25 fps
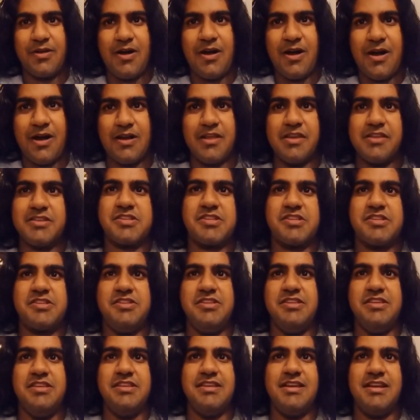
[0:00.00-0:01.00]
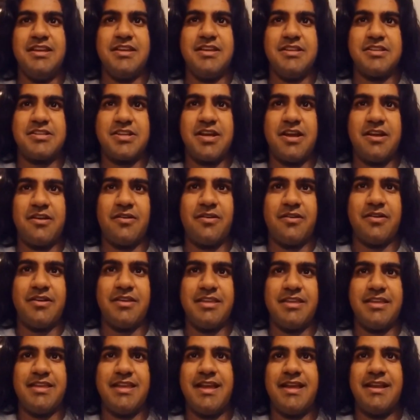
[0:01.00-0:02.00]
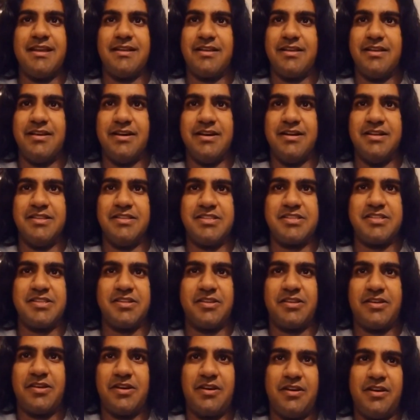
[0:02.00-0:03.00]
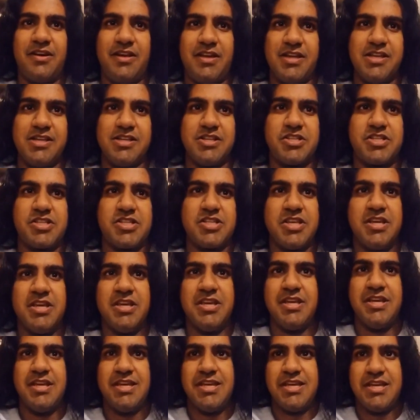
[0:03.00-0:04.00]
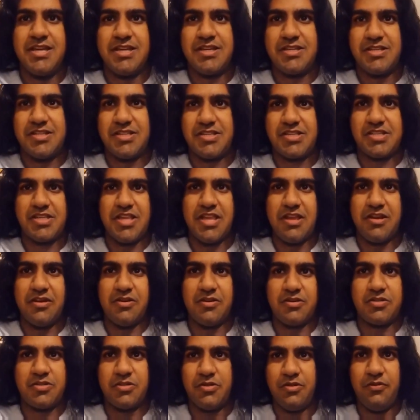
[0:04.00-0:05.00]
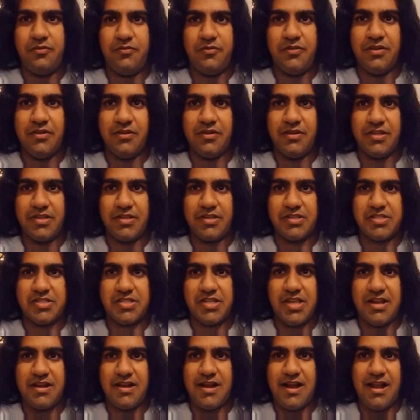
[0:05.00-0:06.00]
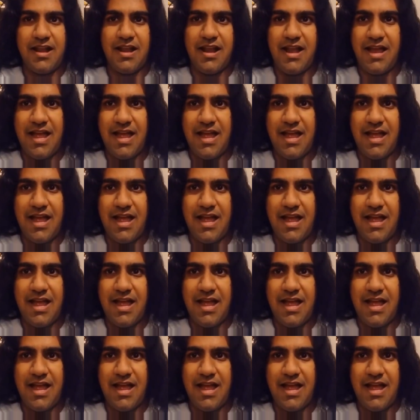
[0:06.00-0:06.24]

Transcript: honesty and integrity and guts and courage to say her true feelings and not